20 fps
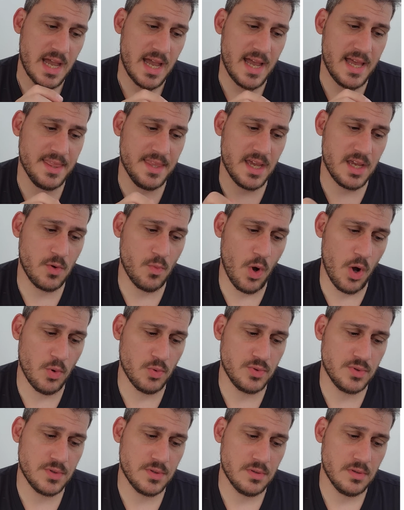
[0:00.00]
And I
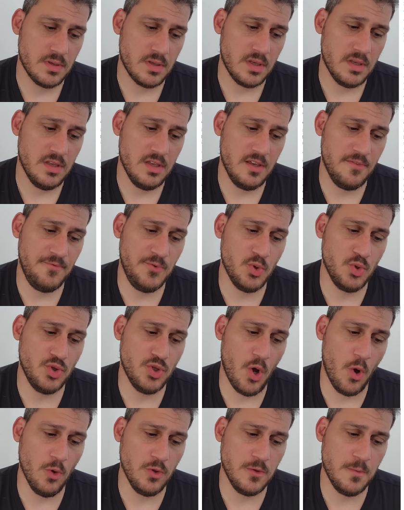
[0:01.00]
quote, "If you
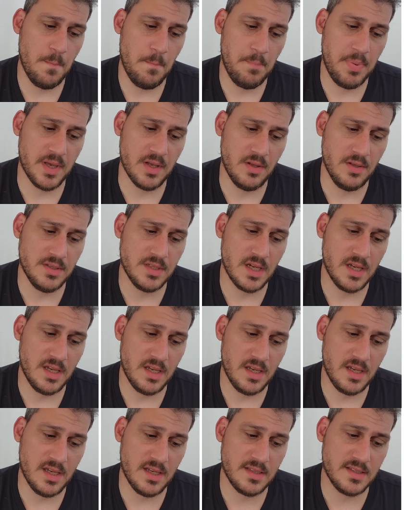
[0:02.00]
don't build
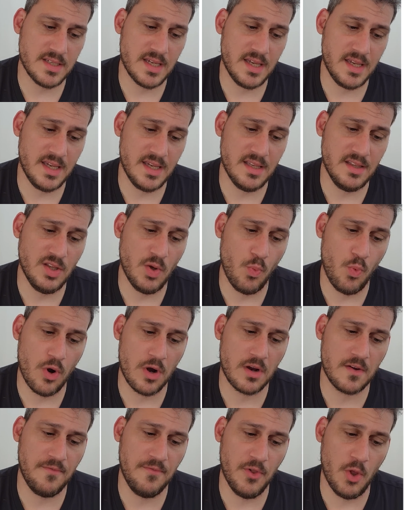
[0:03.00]
it in the
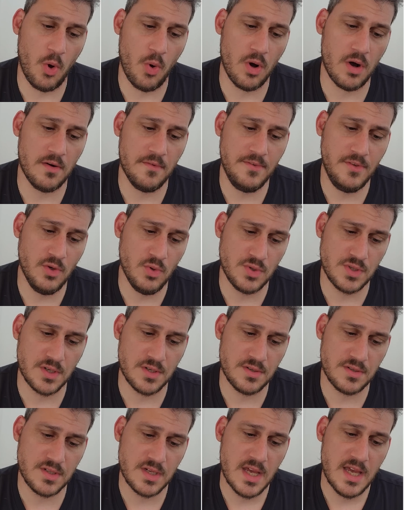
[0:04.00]
workflow of
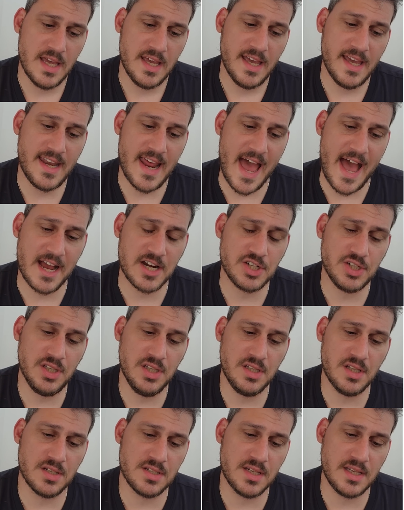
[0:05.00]
users, it
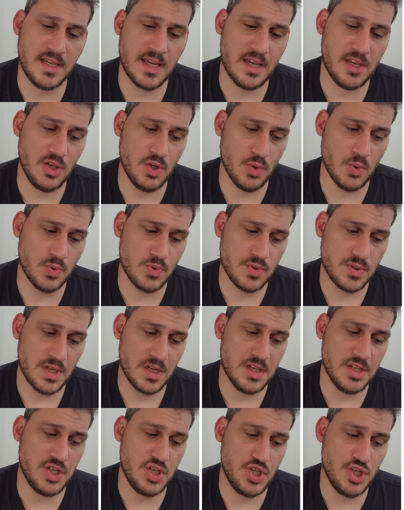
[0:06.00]
actually doesn't get used.
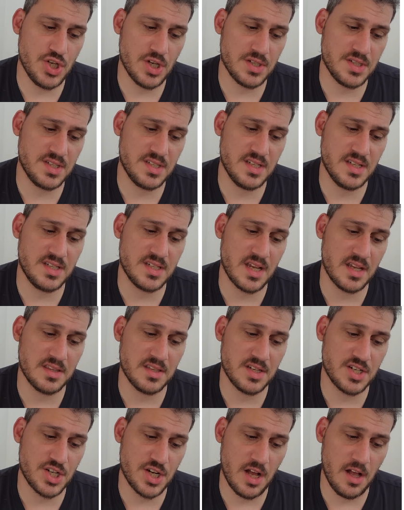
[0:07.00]
It just sits on
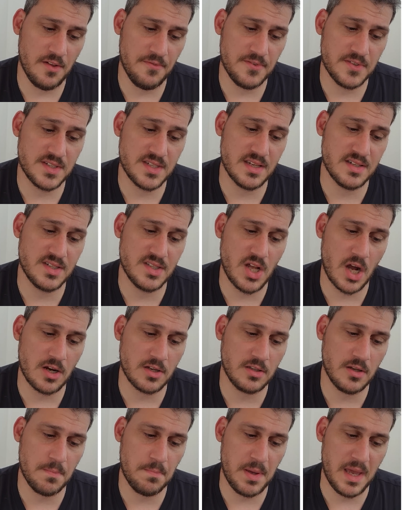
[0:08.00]
the shelf," says
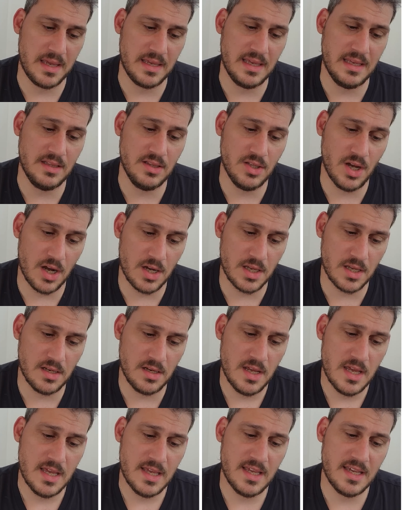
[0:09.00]
Dr. Peggy
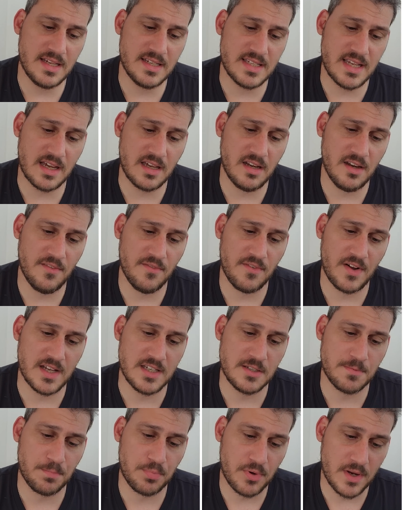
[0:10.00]
Duggan, Executive
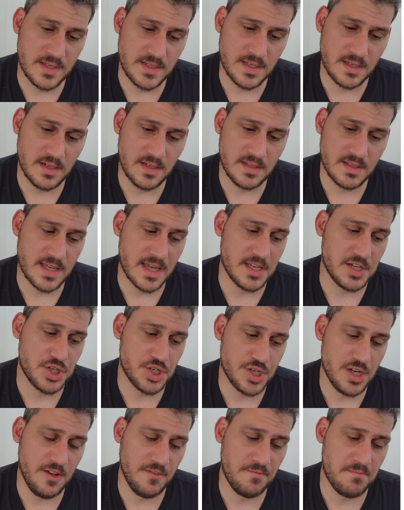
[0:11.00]
Vice President and
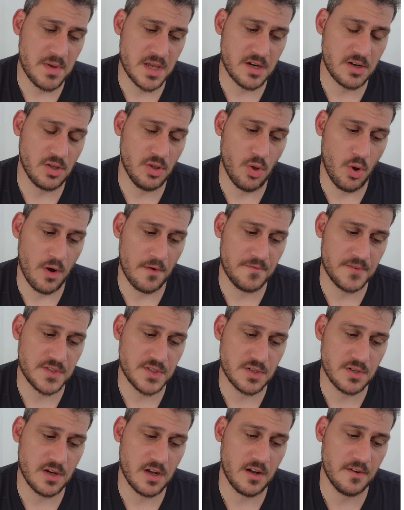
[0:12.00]
Chief Medical
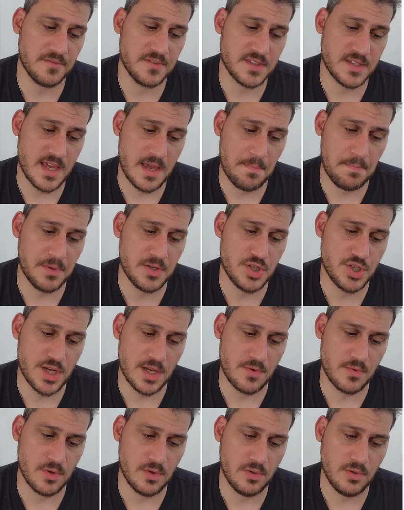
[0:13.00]
Officer of Tampa
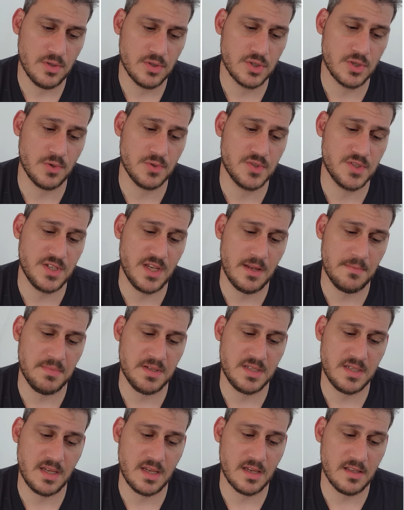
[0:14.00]
General, told
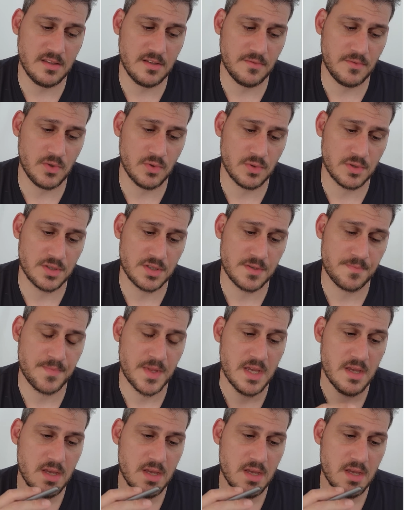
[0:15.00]
CNBC interviewers.